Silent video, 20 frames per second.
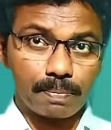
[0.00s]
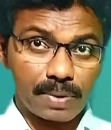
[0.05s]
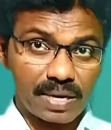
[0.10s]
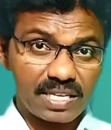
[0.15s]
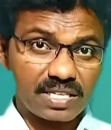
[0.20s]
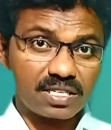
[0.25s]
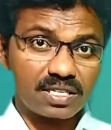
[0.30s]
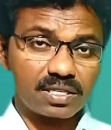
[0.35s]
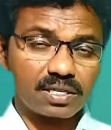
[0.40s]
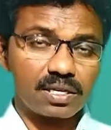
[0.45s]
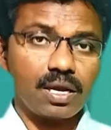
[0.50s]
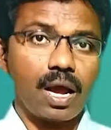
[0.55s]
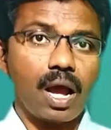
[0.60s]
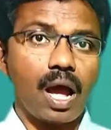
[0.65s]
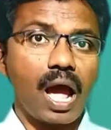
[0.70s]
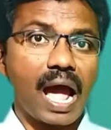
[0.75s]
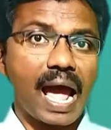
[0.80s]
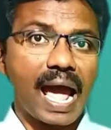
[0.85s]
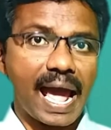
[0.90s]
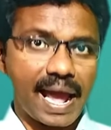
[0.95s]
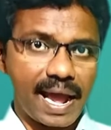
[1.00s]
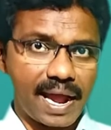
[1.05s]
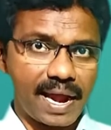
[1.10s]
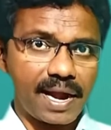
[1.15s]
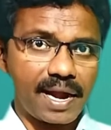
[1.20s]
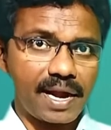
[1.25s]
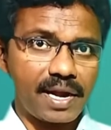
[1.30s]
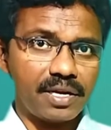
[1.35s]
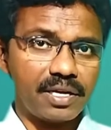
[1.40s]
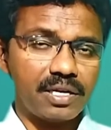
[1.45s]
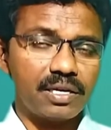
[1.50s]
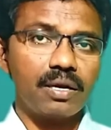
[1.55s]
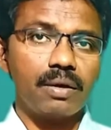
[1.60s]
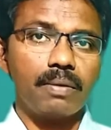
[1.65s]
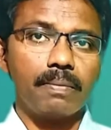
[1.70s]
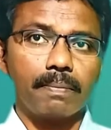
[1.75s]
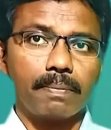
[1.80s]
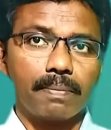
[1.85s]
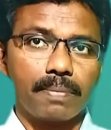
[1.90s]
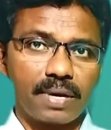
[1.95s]
plus had
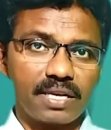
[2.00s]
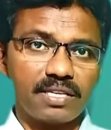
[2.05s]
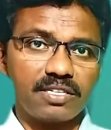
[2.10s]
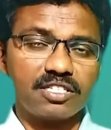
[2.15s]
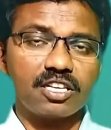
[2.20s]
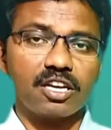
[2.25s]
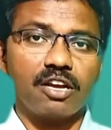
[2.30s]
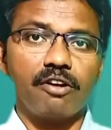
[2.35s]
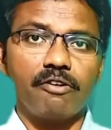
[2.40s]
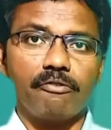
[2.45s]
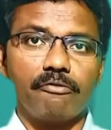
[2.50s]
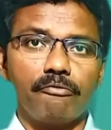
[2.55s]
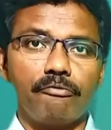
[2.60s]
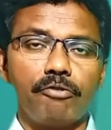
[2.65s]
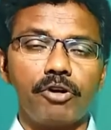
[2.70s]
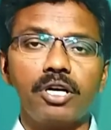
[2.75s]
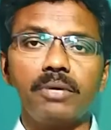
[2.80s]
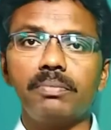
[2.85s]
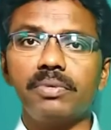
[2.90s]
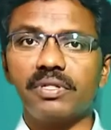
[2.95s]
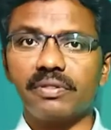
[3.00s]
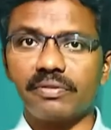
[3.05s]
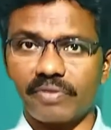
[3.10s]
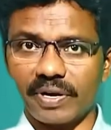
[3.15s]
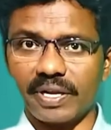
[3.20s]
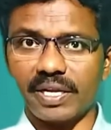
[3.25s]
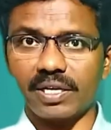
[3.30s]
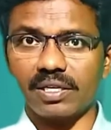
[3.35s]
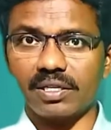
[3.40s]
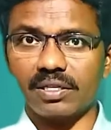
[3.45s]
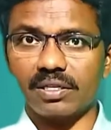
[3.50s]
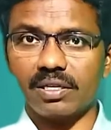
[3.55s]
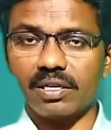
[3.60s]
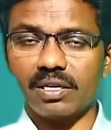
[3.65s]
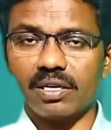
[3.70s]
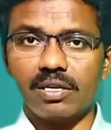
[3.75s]
plus verb 3.